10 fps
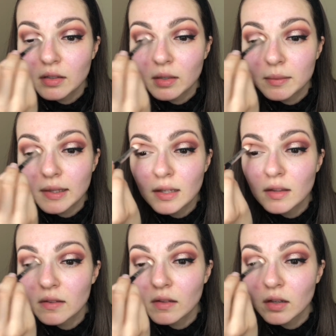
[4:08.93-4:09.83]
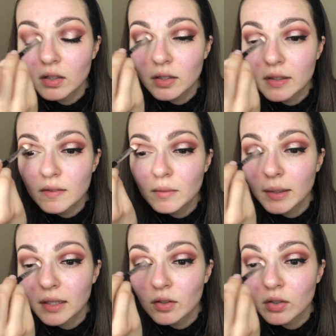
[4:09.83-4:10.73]
I'm taking this color into my
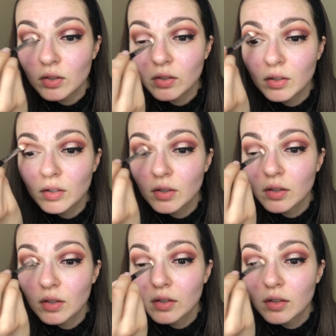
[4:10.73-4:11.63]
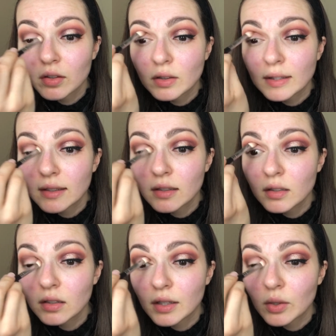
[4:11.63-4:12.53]
inner lid
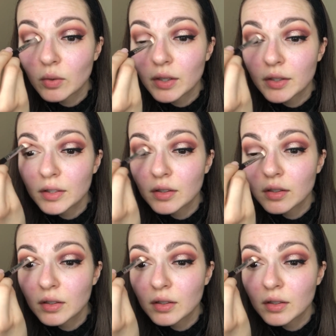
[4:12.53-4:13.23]
and corner.